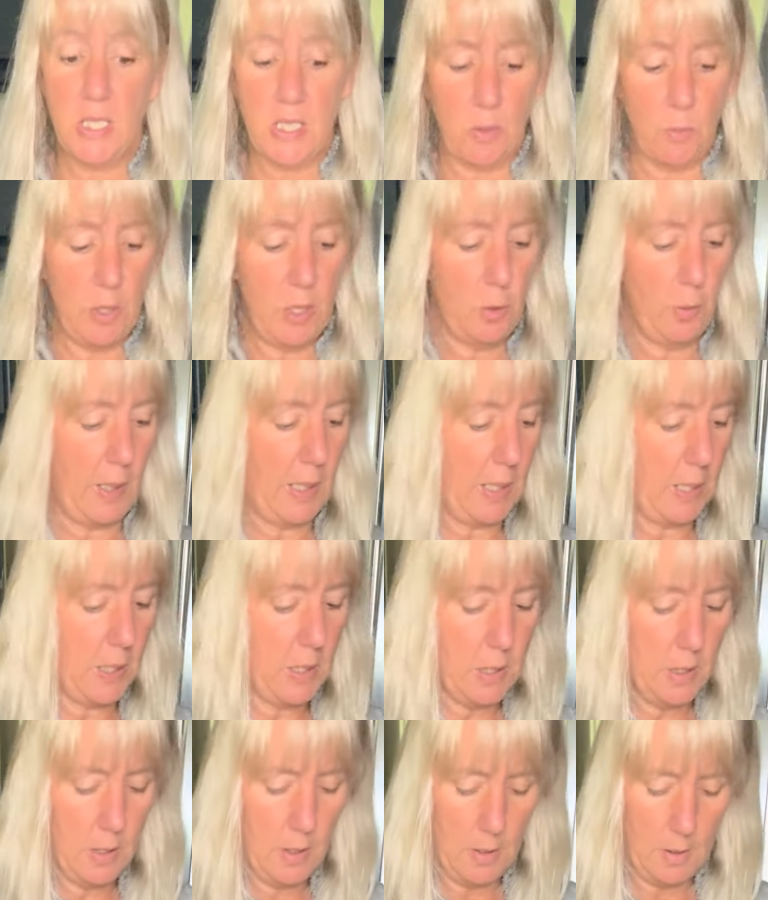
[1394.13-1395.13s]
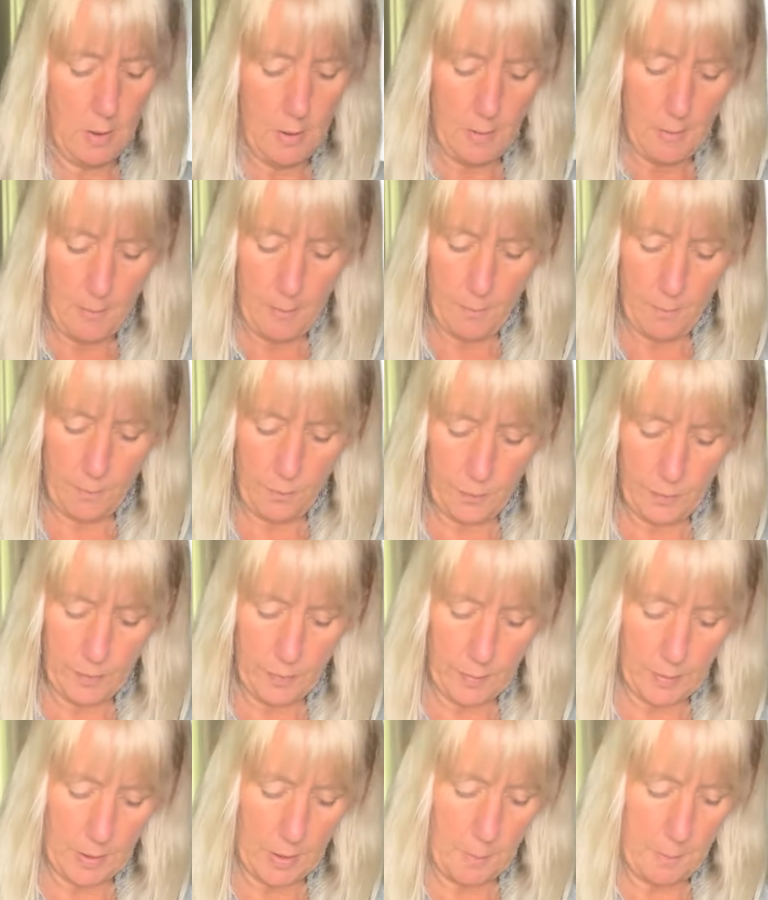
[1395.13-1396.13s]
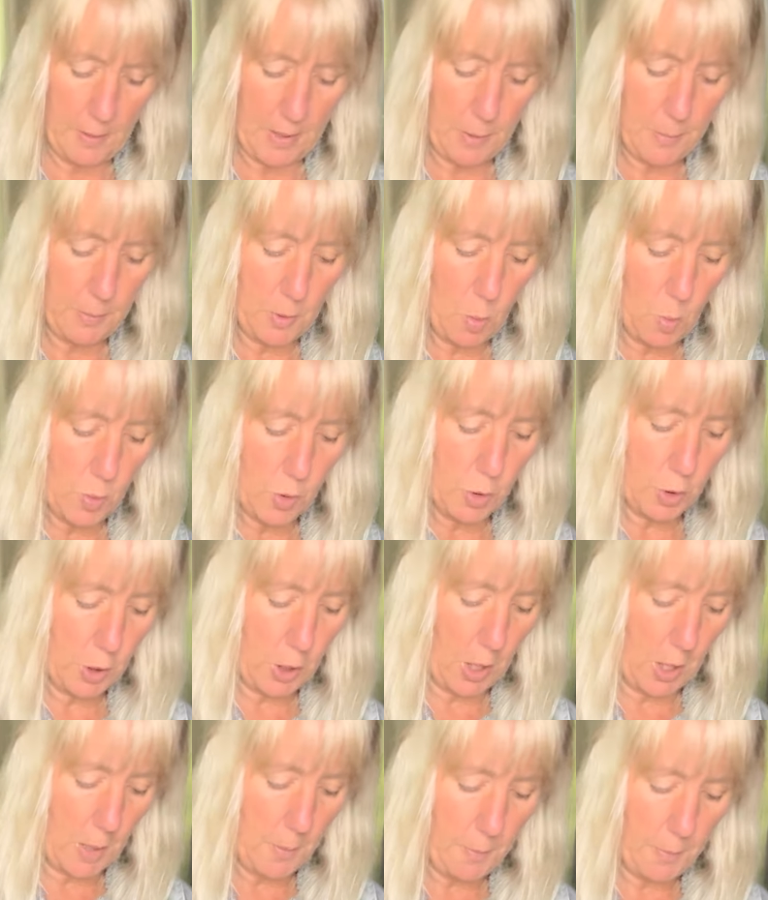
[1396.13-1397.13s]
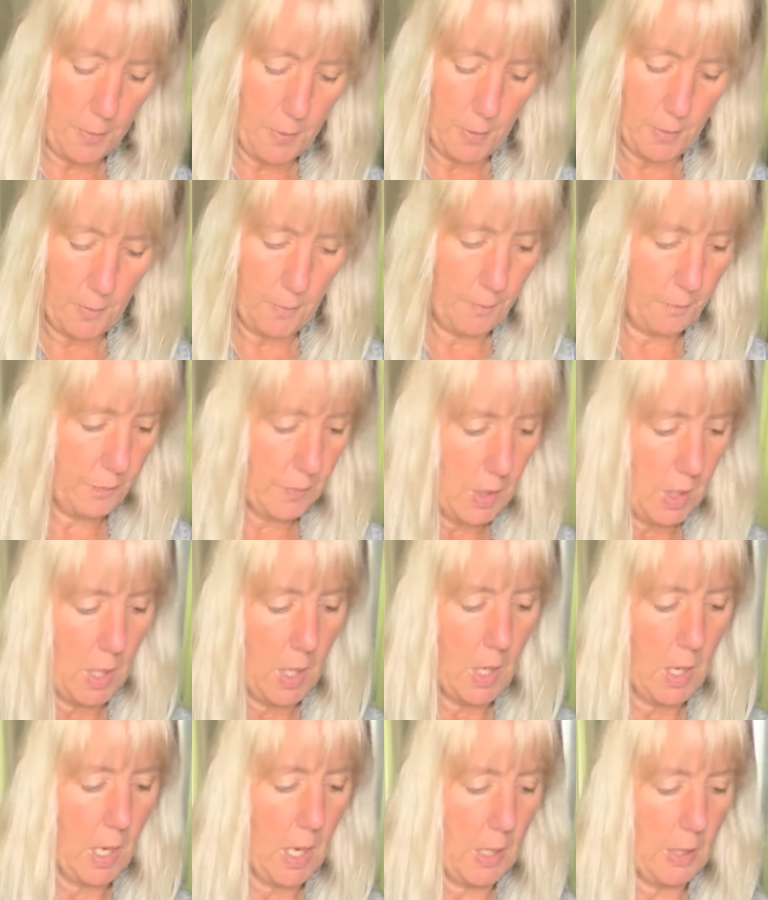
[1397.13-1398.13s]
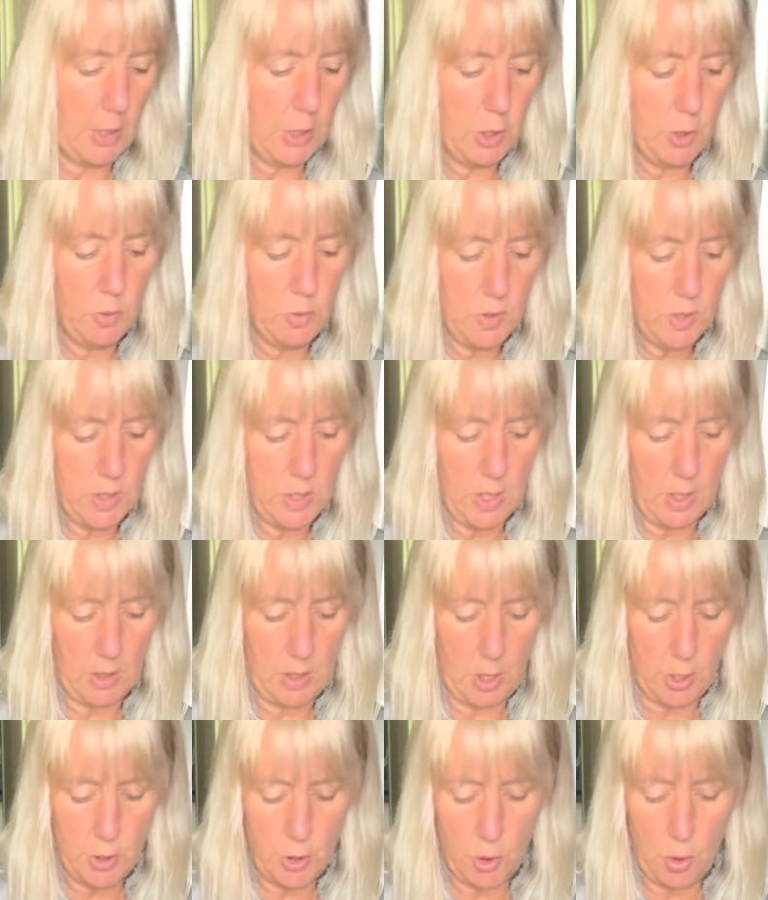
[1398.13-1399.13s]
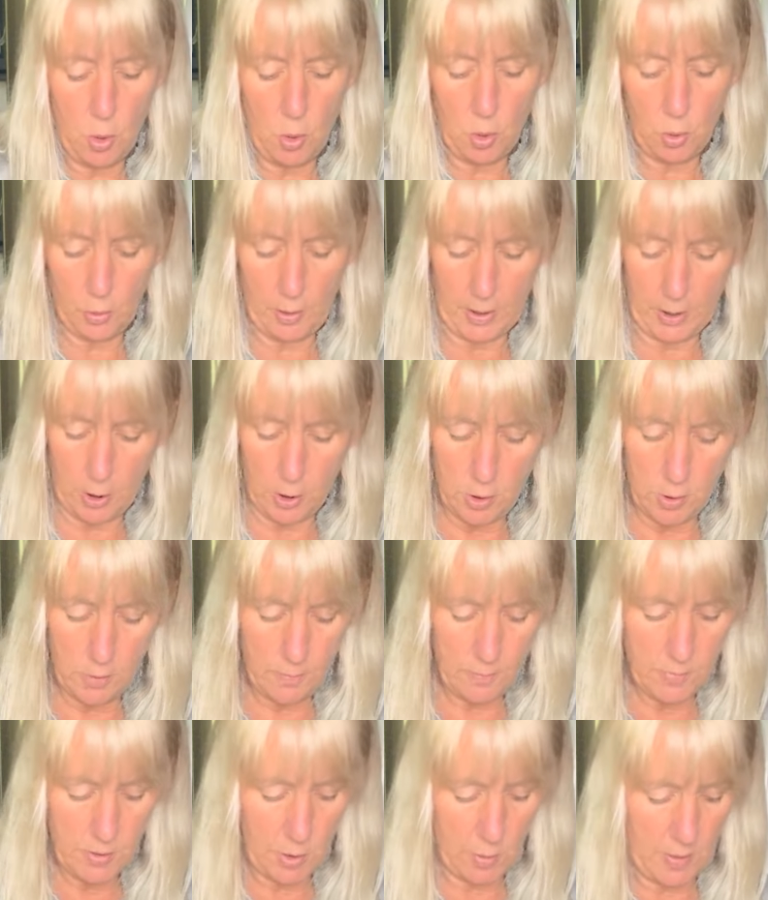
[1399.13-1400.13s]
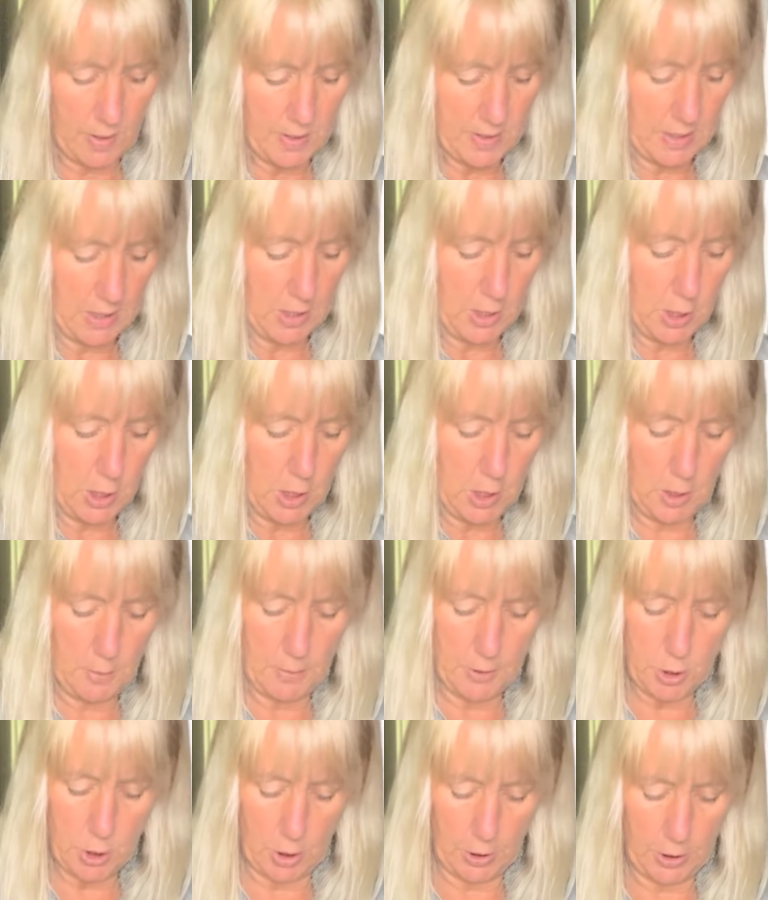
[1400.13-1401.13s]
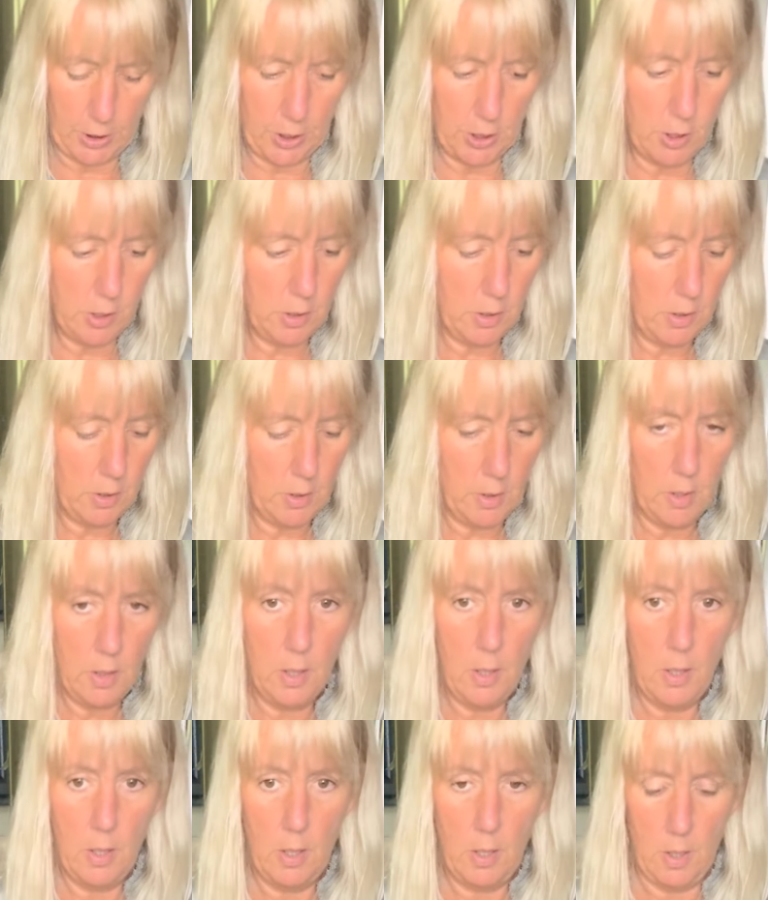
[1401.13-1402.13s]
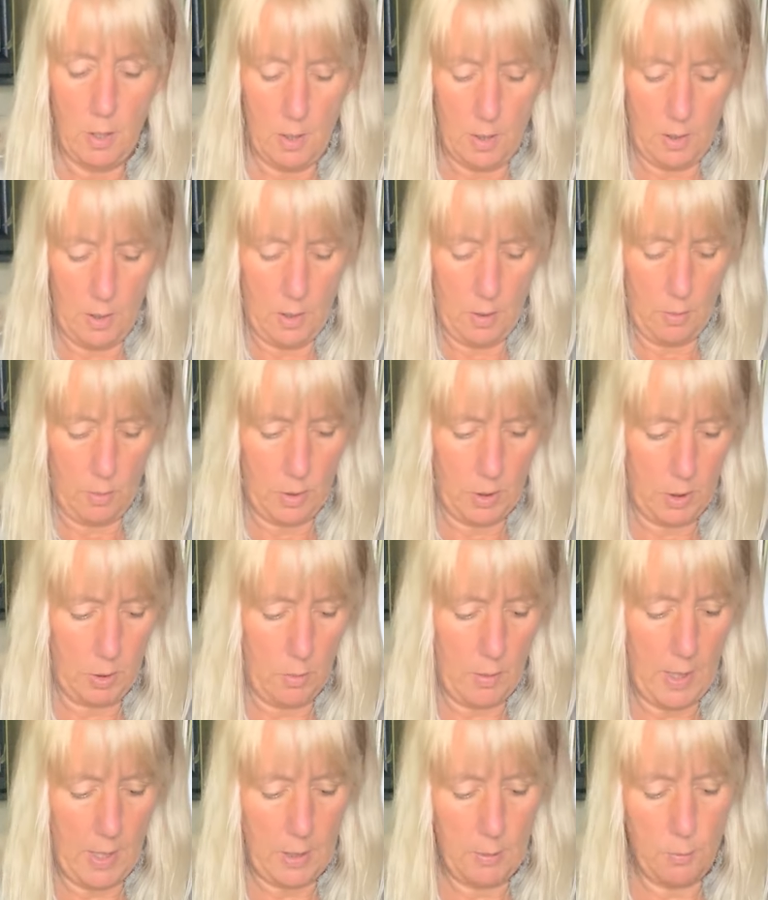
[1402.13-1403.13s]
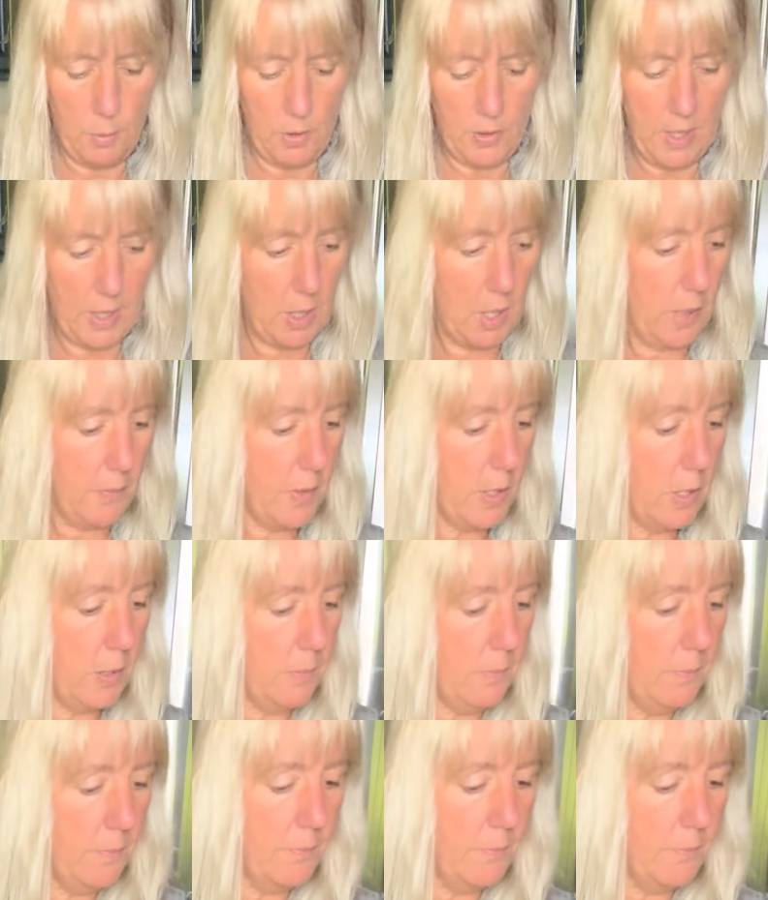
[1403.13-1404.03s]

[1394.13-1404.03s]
that we grated, about a 1/4 cup. And I used the larger whole grater, so that it's a little bit chunkier. I'm gonna go ahead and put that on there.